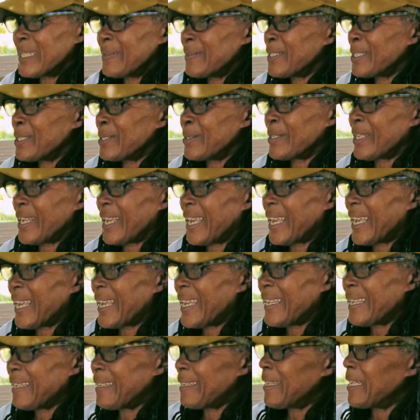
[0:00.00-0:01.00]
in the
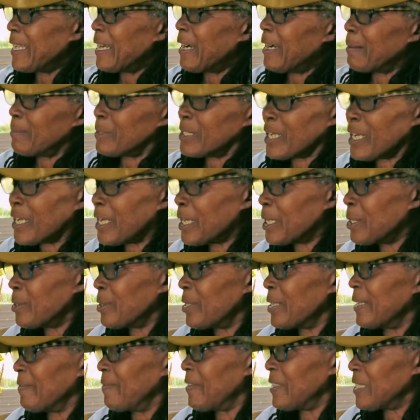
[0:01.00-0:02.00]
UK, you know, I'm
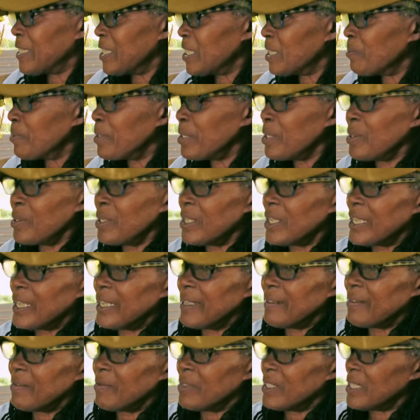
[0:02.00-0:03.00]
Taiwo, this is Beulah,
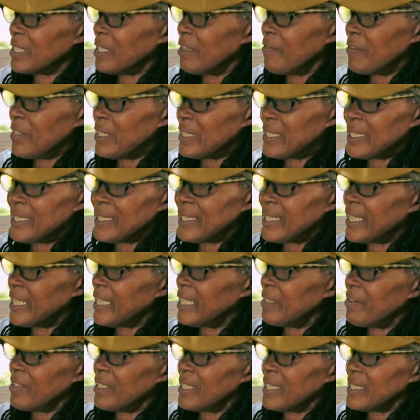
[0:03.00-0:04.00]
and it's lovely to
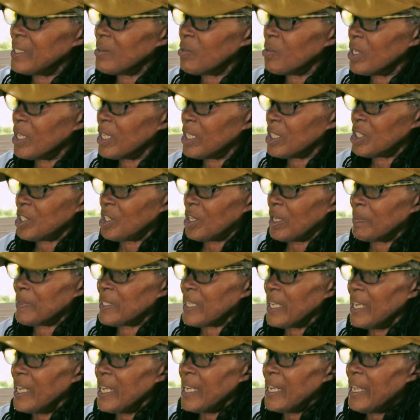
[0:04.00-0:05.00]
see you with these
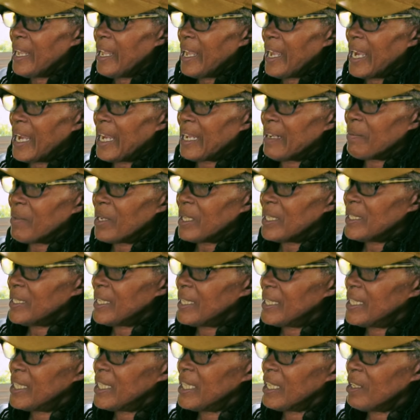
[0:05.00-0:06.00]
workshops. And my
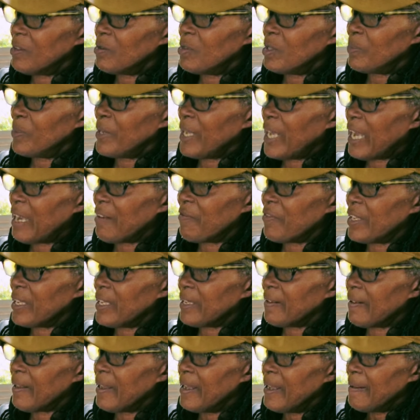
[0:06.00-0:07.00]
sister would be
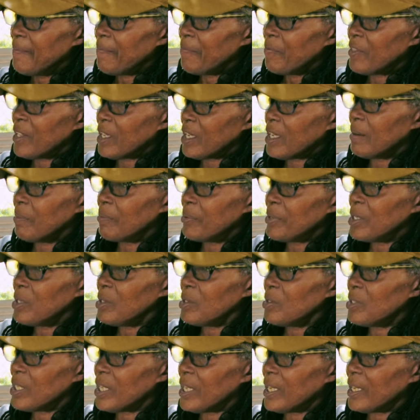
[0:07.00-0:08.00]
having the
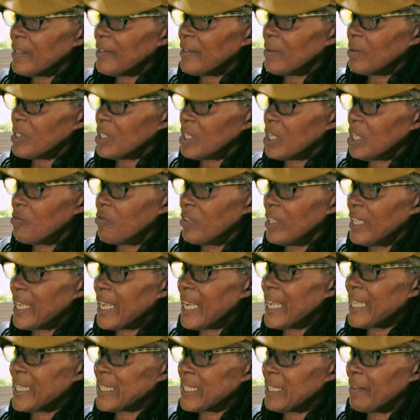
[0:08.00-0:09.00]
computer that could
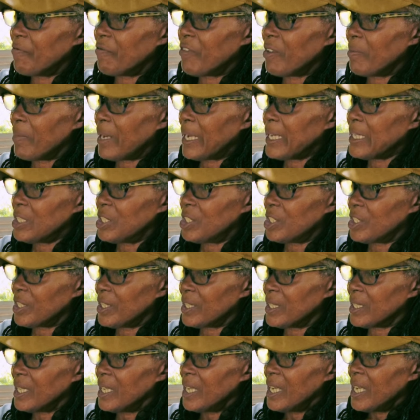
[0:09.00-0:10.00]
relay that
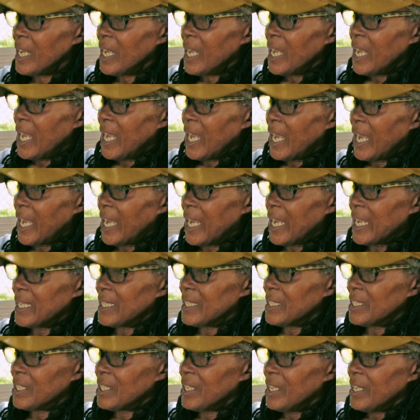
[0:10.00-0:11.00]
information,
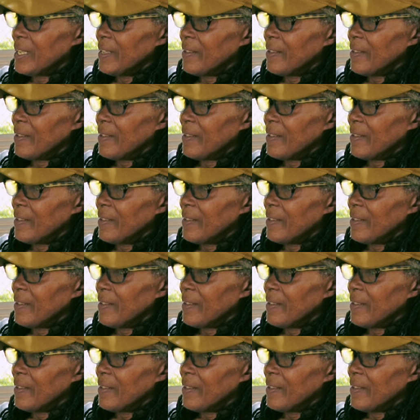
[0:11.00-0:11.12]
and